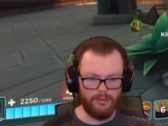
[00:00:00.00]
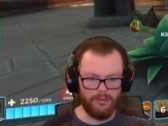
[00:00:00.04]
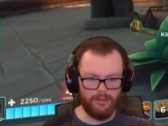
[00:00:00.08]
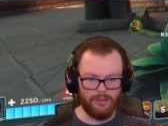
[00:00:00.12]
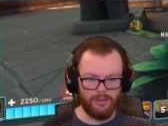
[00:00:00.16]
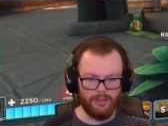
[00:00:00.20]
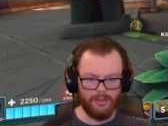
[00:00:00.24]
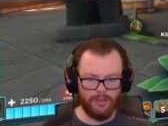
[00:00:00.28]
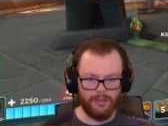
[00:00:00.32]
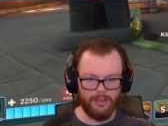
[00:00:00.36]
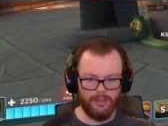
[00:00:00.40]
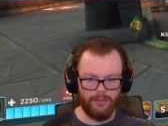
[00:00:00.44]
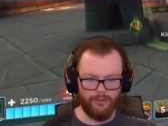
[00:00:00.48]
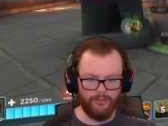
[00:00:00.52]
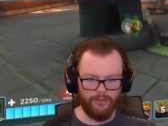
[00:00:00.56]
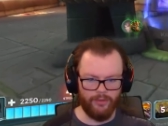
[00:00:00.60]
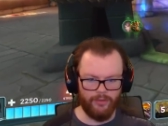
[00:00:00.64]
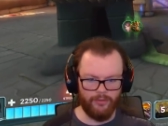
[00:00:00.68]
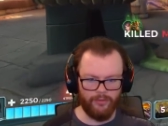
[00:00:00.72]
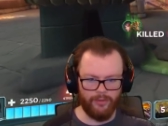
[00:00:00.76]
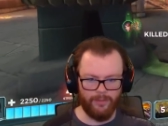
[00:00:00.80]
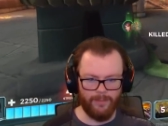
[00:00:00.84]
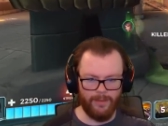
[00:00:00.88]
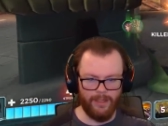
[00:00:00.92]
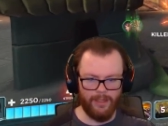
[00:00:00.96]
Uh,
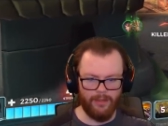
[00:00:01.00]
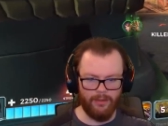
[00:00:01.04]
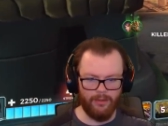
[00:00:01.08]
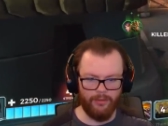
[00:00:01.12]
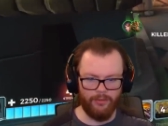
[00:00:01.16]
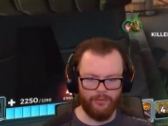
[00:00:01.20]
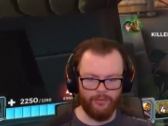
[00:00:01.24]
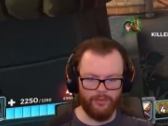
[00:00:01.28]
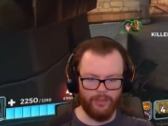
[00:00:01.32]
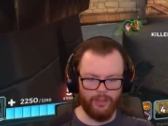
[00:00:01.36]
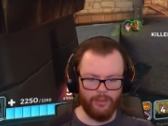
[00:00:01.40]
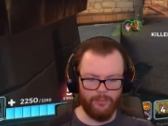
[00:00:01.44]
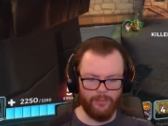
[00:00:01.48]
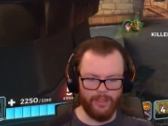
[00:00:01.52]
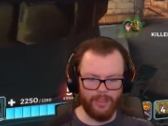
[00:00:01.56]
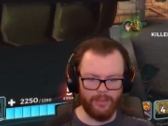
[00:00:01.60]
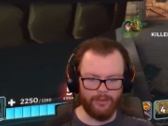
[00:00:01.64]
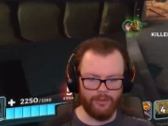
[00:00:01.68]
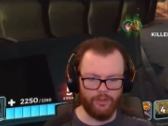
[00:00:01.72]
stun's coming out. Let's see. We got the